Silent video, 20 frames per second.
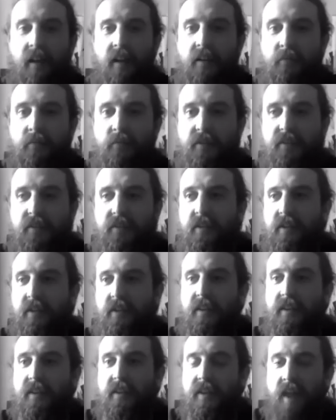was
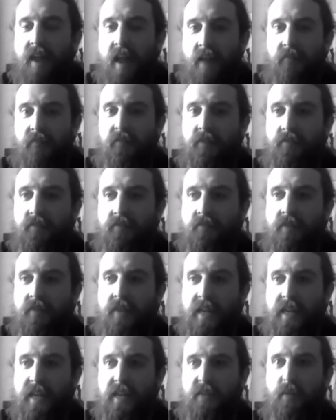11,
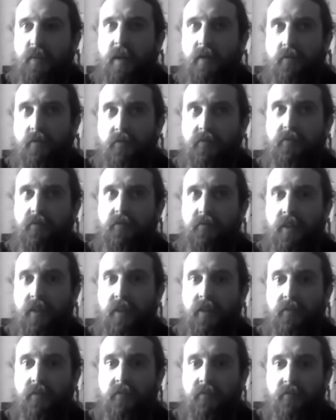nearly 12, when I
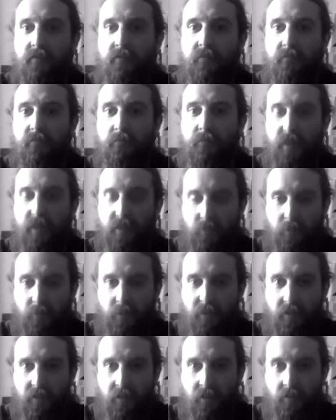picked up a
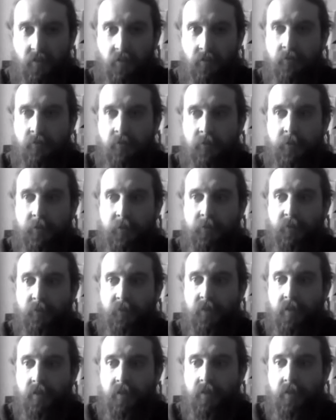guitar,
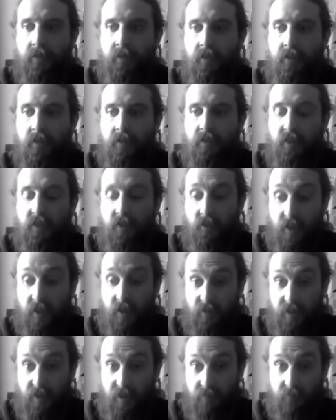started
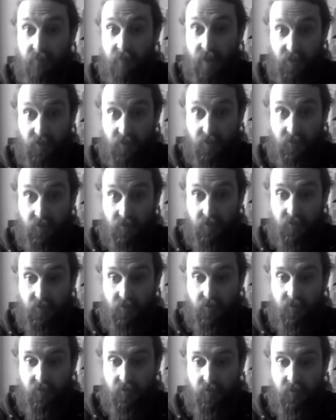having
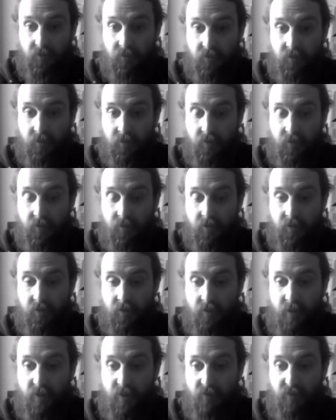lessons
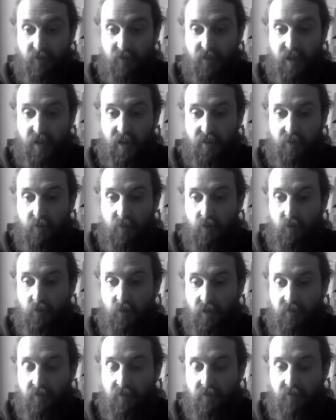every Saturday
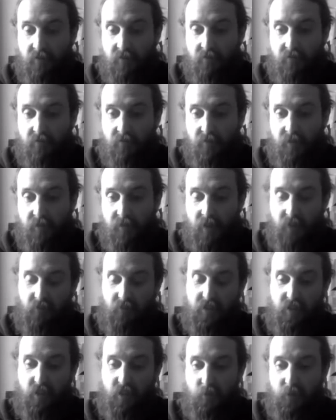morning at South East
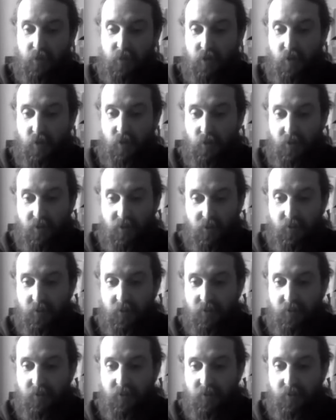Derbyshire College,